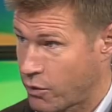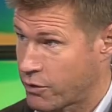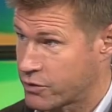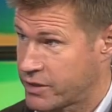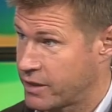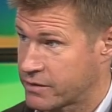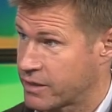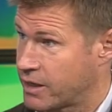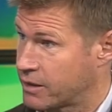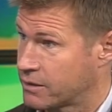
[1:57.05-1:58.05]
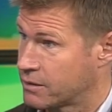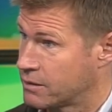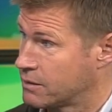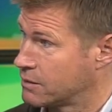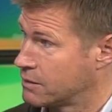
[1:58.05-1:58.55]
understand the signing. No.
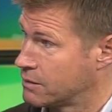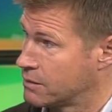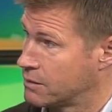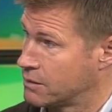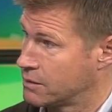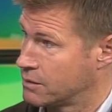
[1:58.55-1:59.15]
There's no